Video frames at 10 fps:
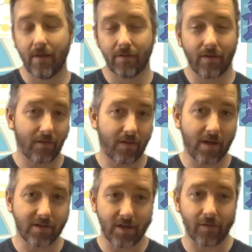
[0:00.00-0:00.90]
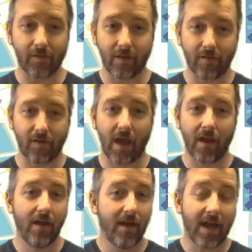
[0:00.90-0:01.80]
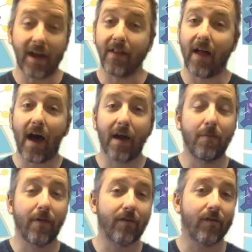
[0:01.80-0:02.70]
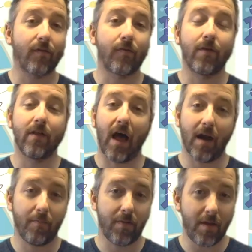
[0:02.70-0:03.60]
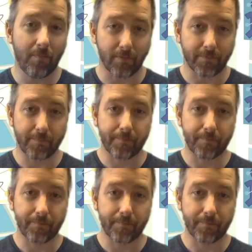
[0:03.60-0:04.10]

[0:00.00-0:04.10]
As I said, Jesus does that in a lot of places for a lot of people